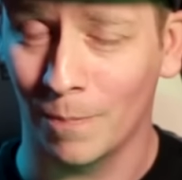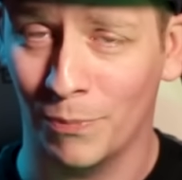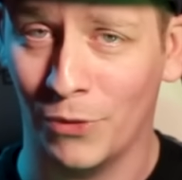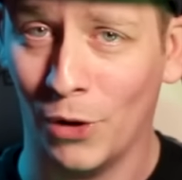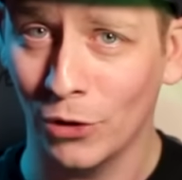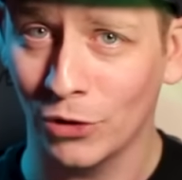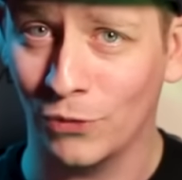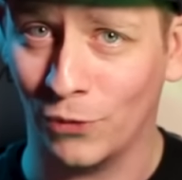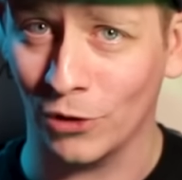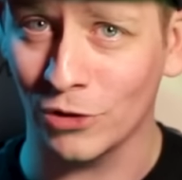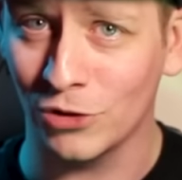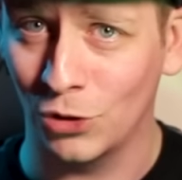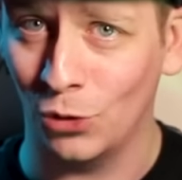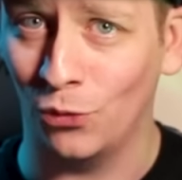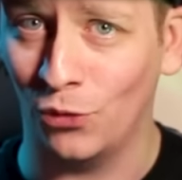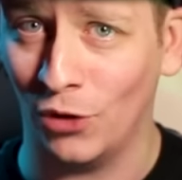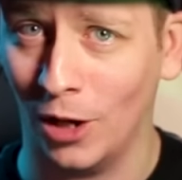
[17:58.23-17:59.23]
Those first
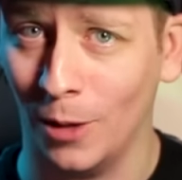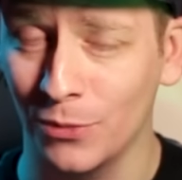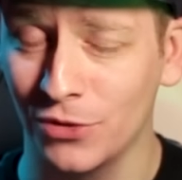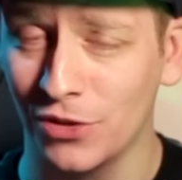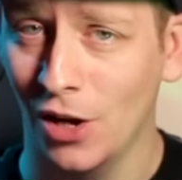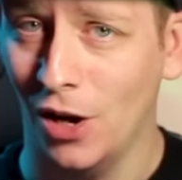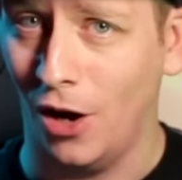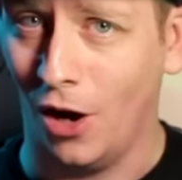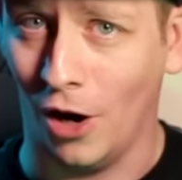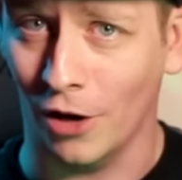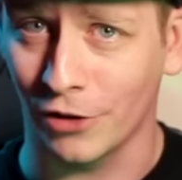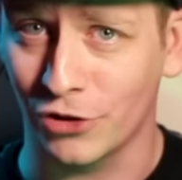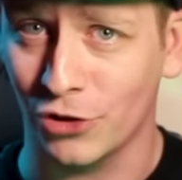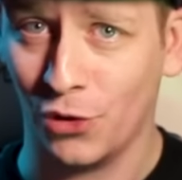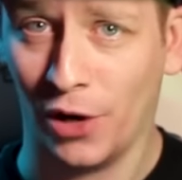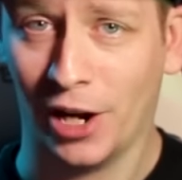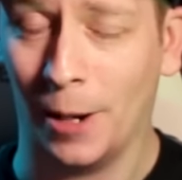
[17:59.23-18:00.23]
two films are
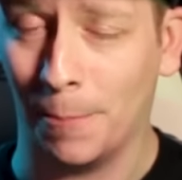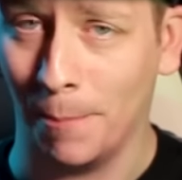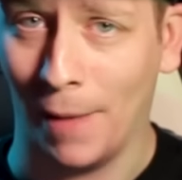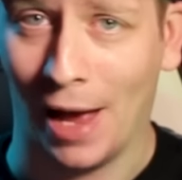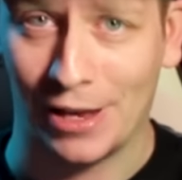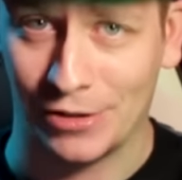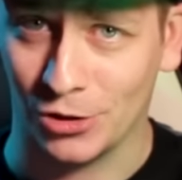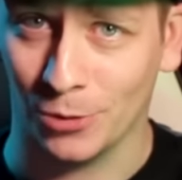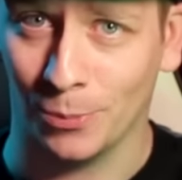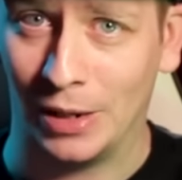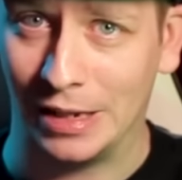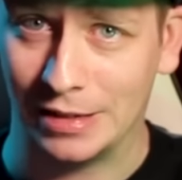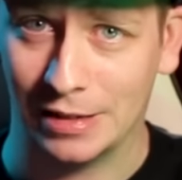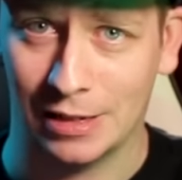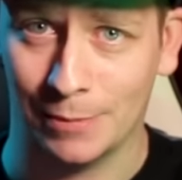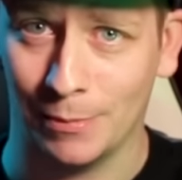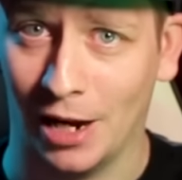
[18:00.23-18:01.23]
straight up
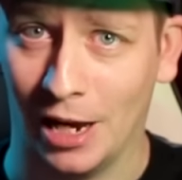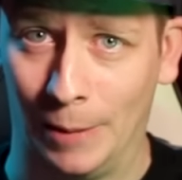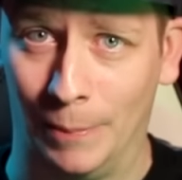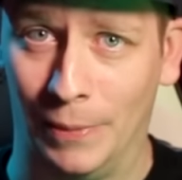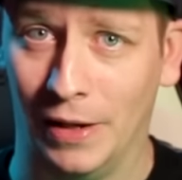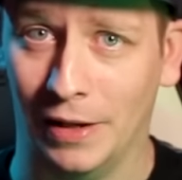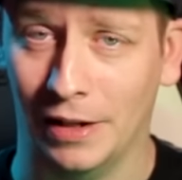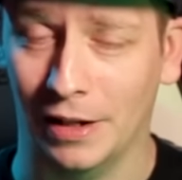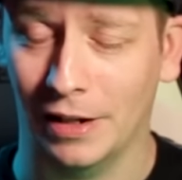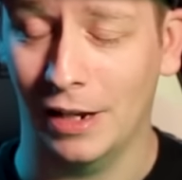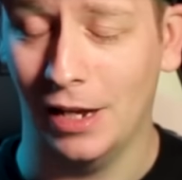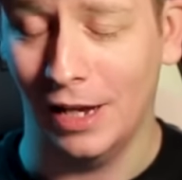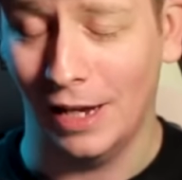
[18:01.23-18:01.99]
masterpieces in my opinion,